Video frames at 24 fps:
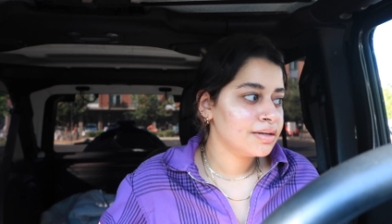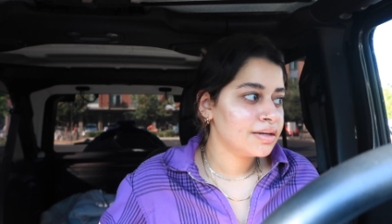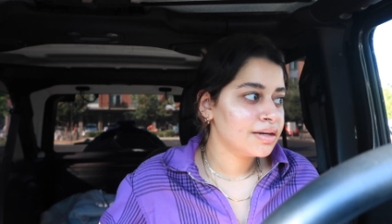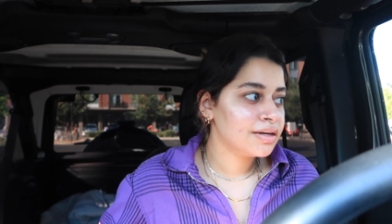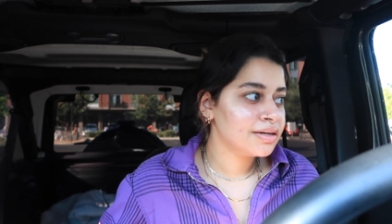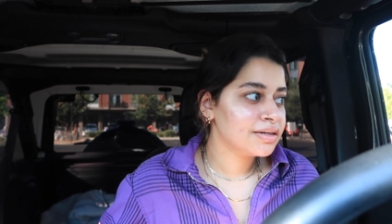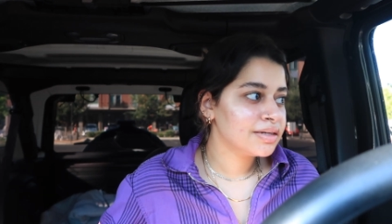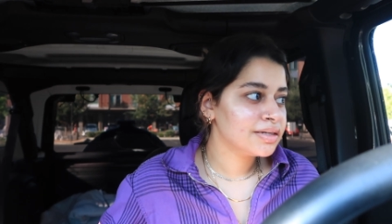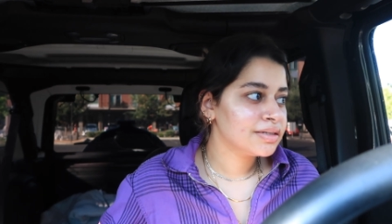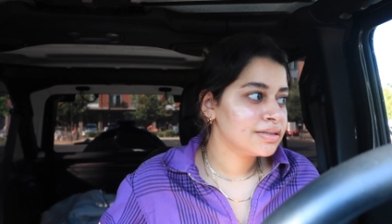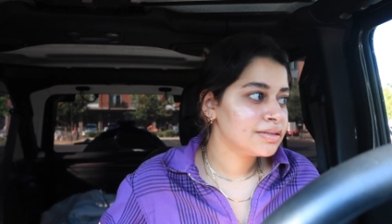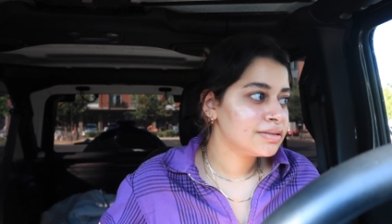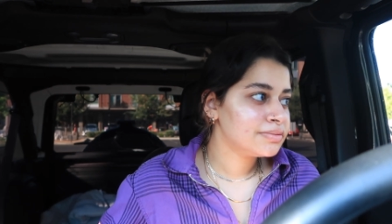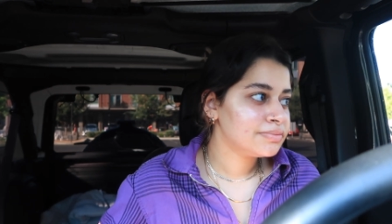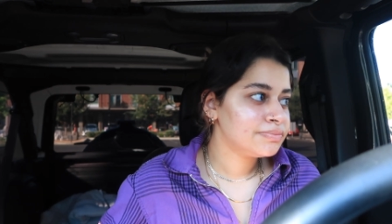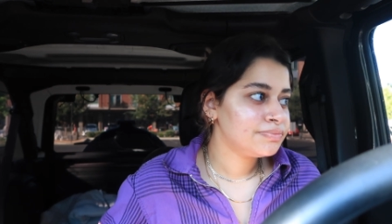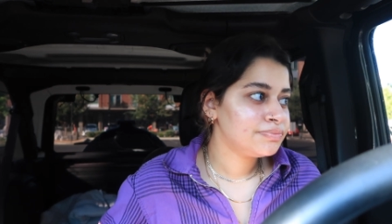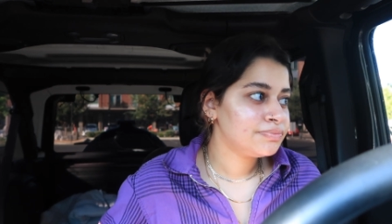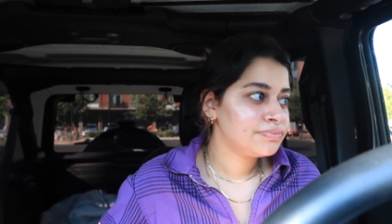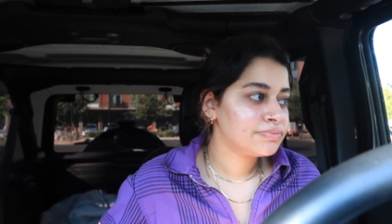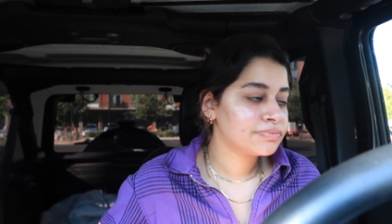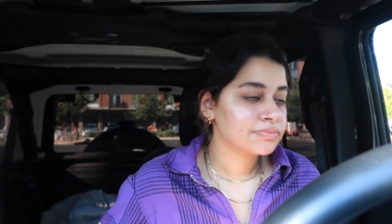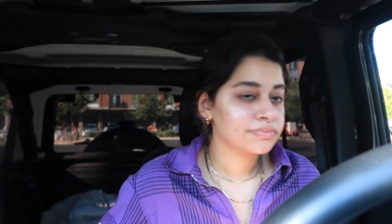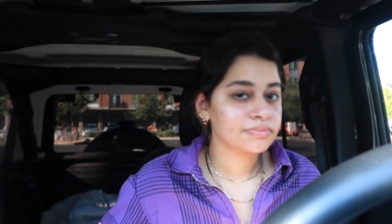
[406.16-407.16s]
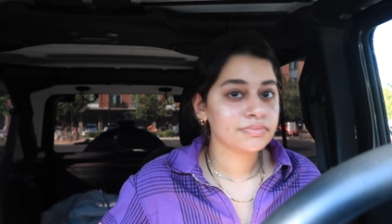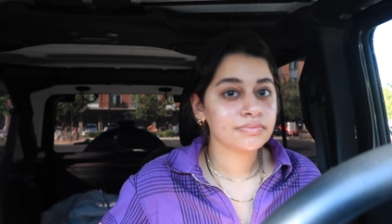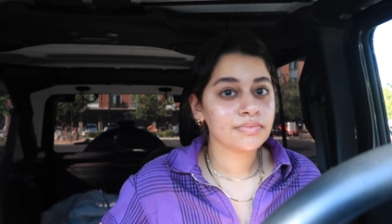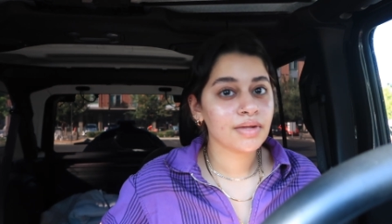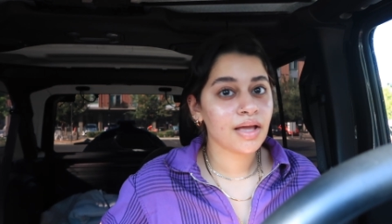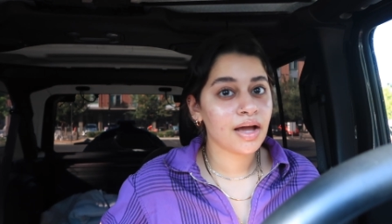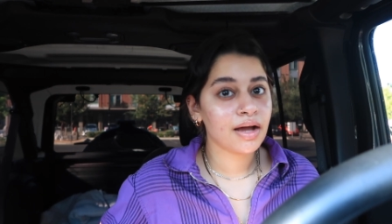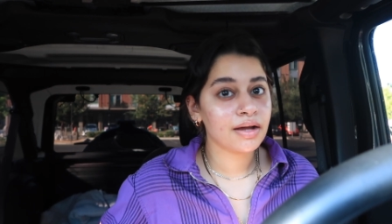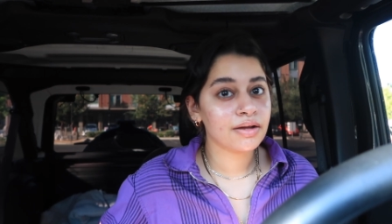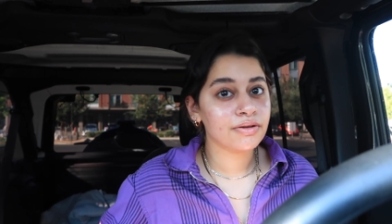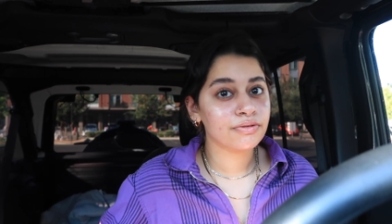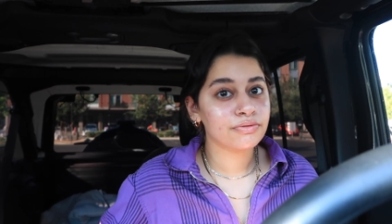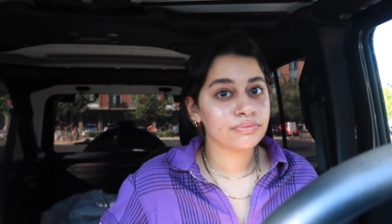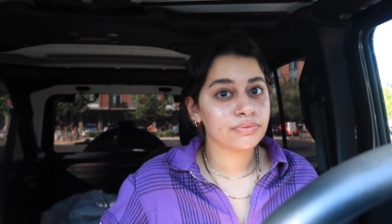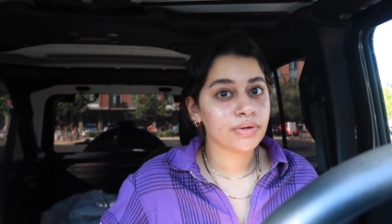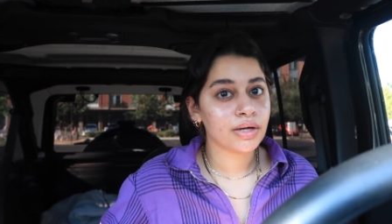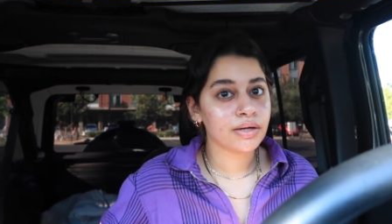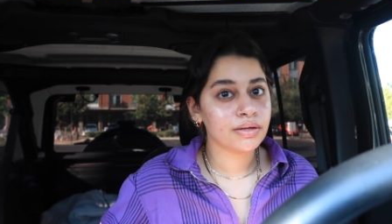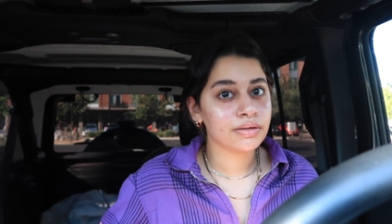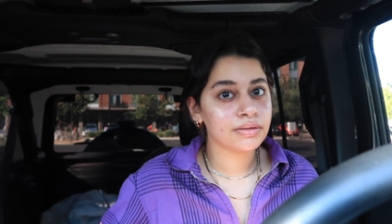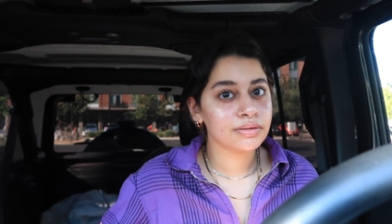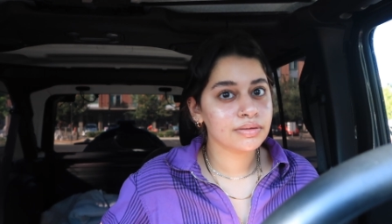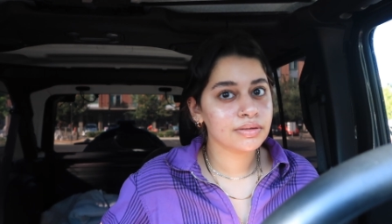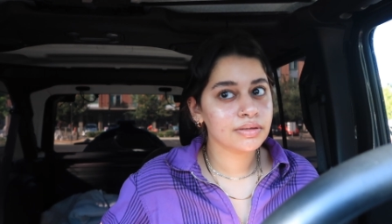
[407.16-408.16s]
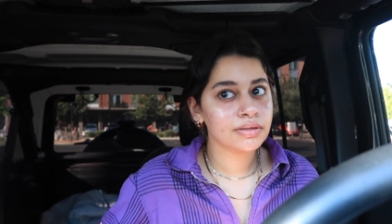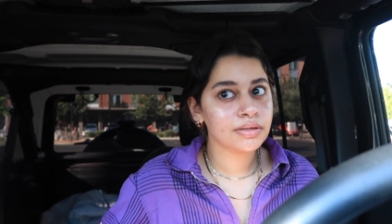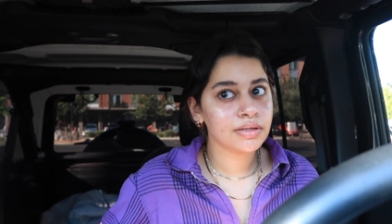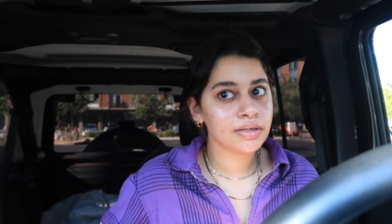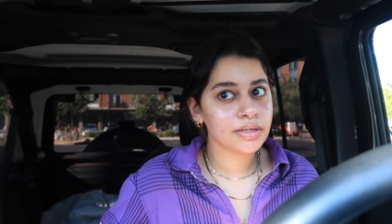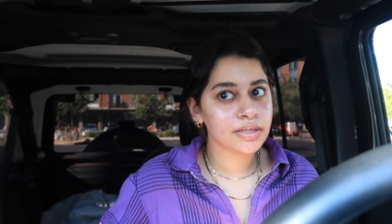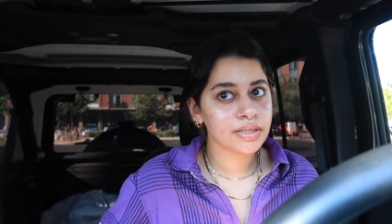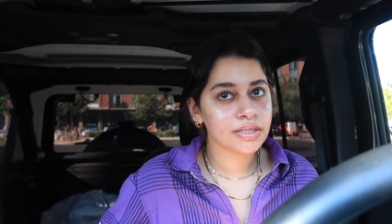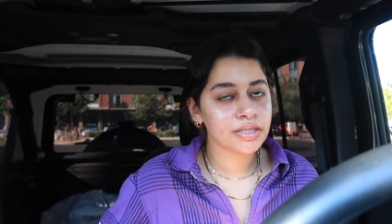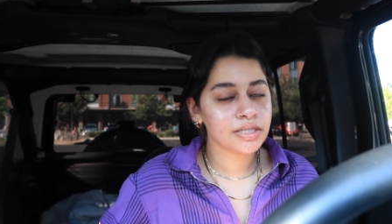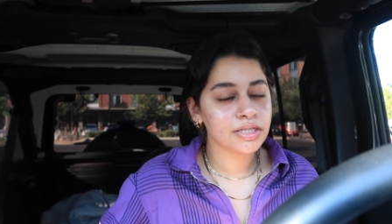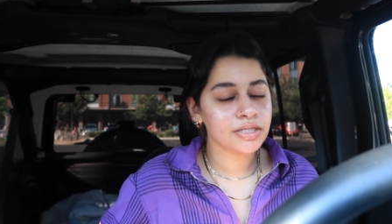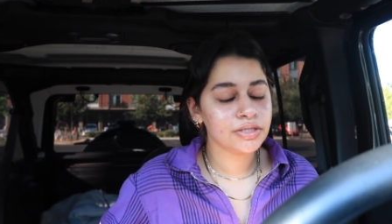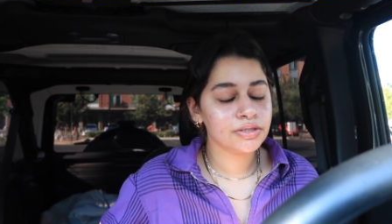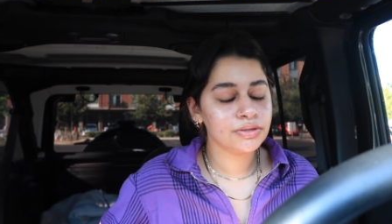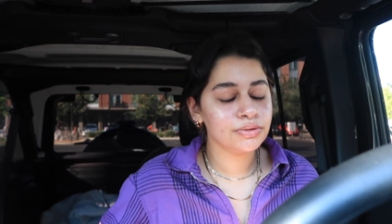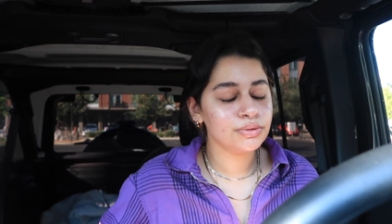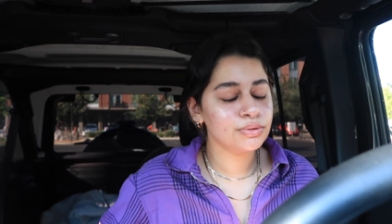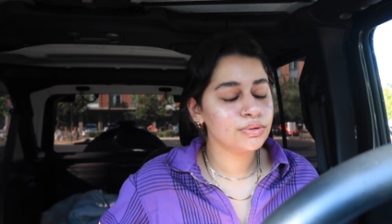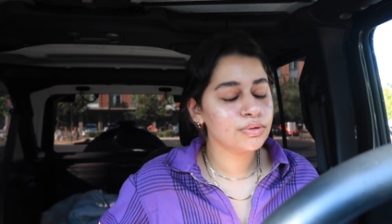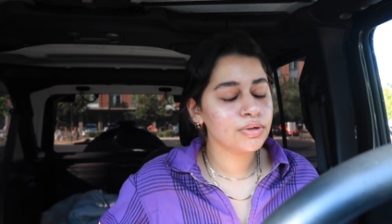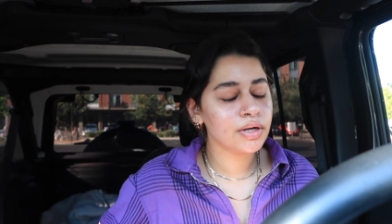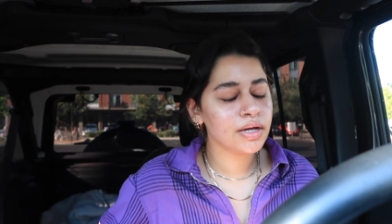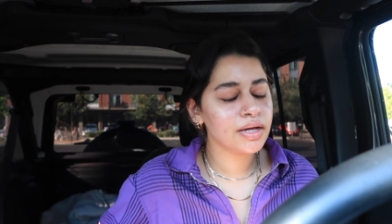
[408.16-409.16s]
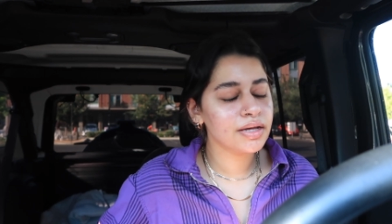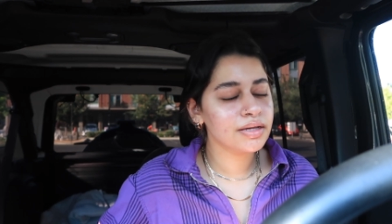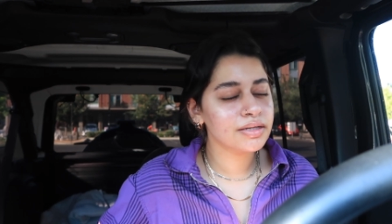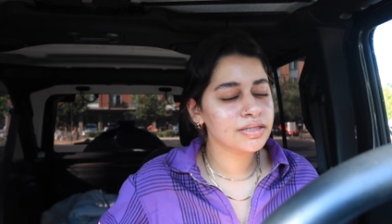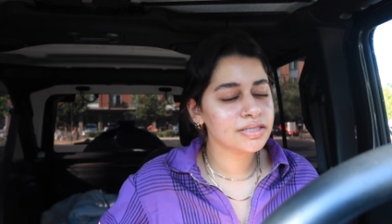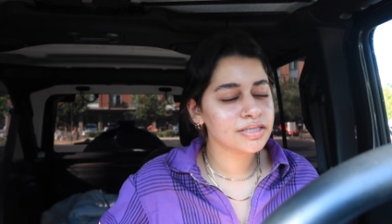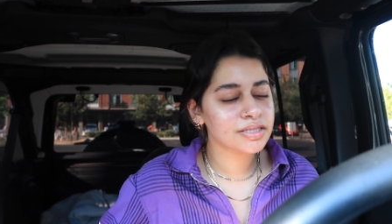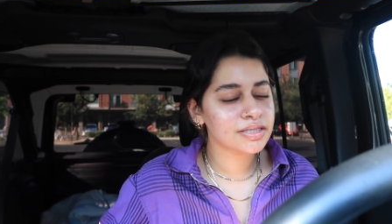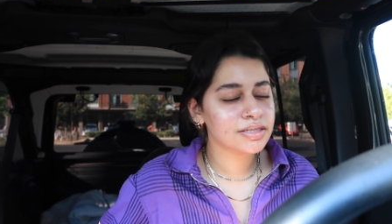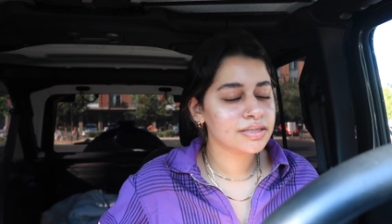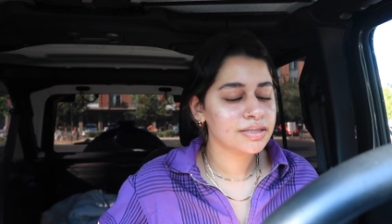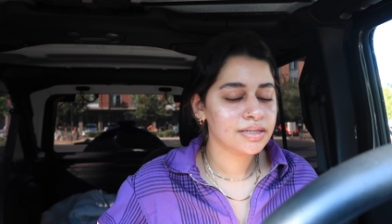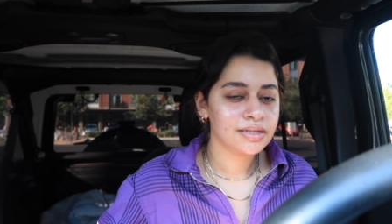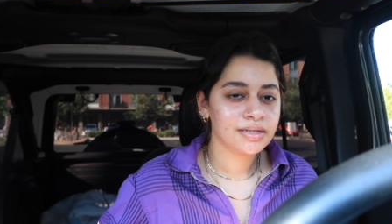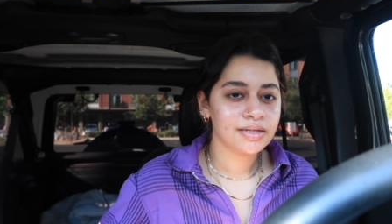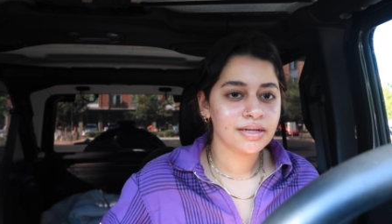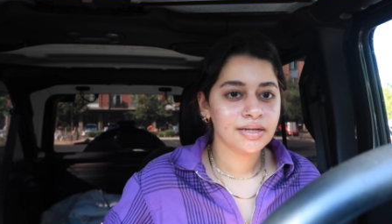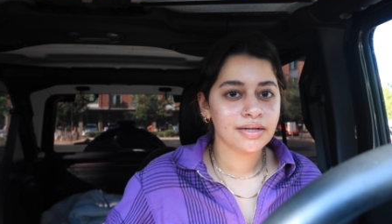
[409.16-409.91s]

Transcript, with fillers: and i found the cutest